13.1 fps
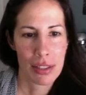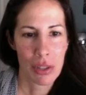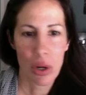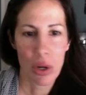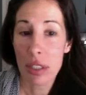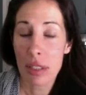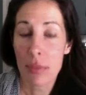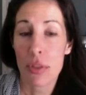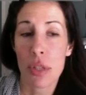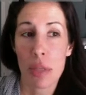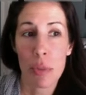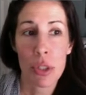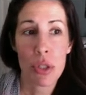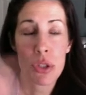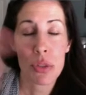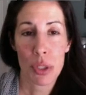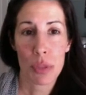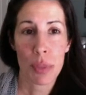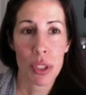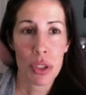awesome. So then when you
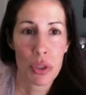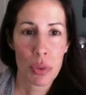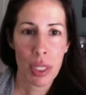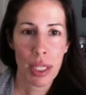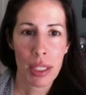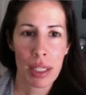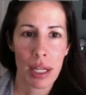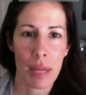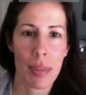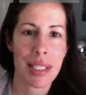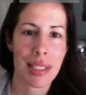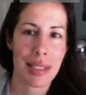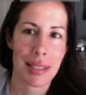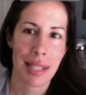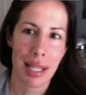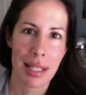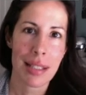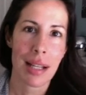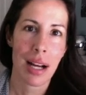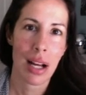switch between comments, it
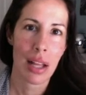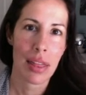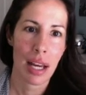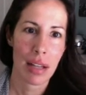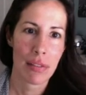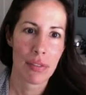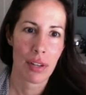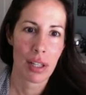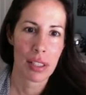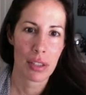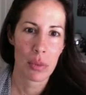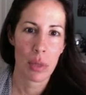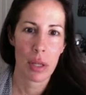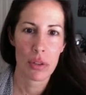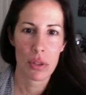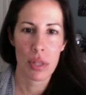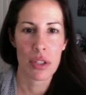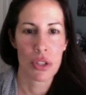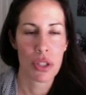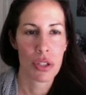stays on that font as well. So
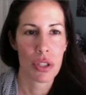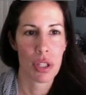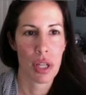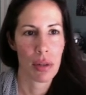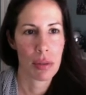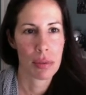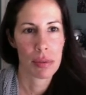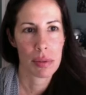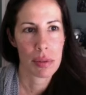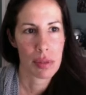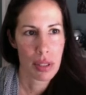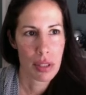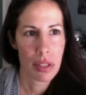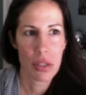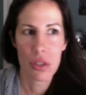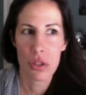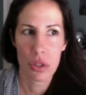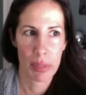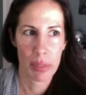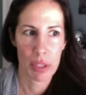that's good to know. This is
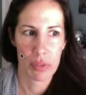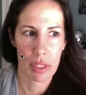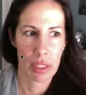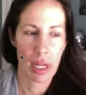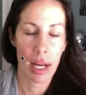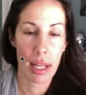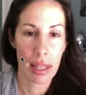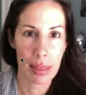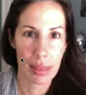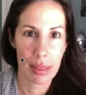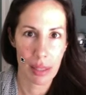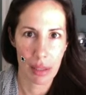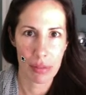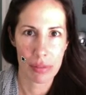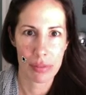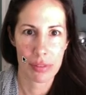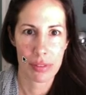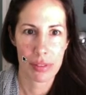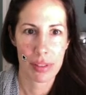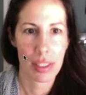so much fun. I love
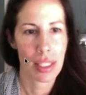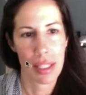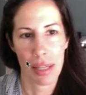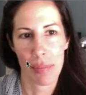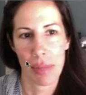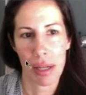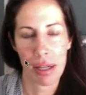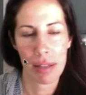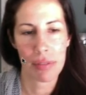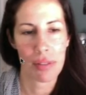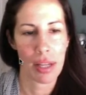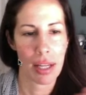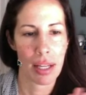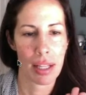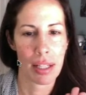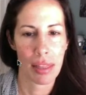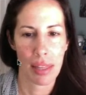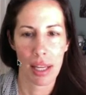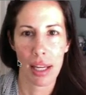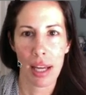Ecamm Live, and
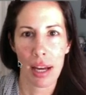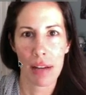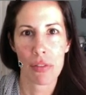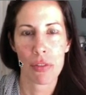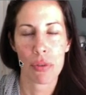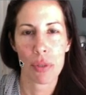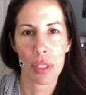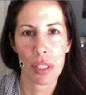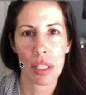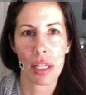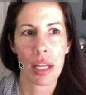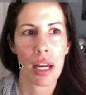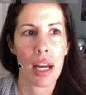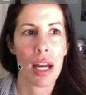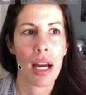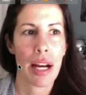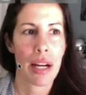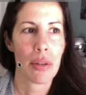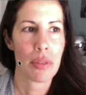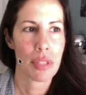they have really
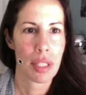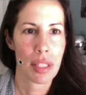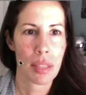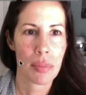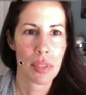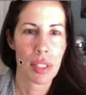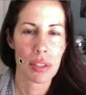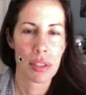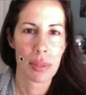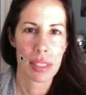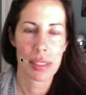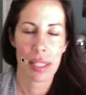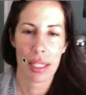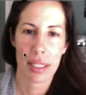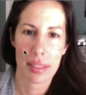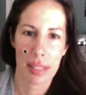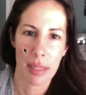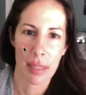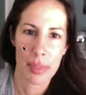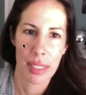outdone themselves with this latest
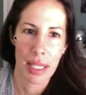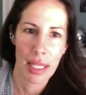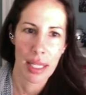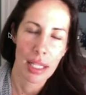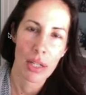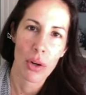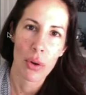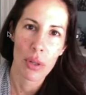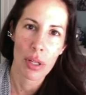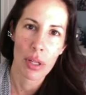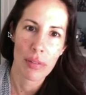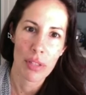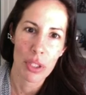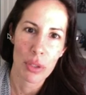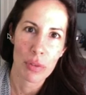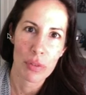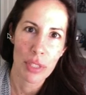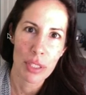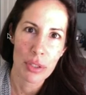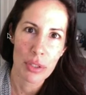update and all of the new
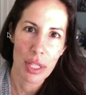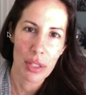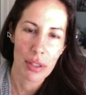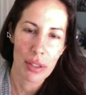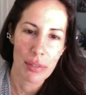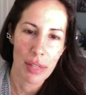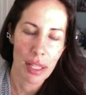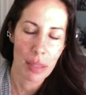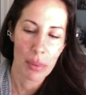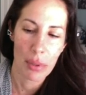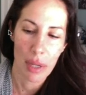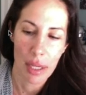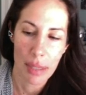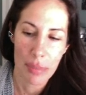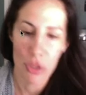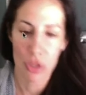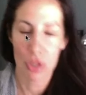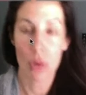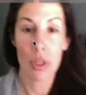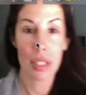features that are available. I'm
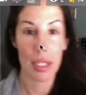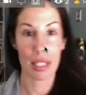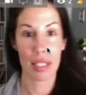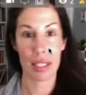so excited to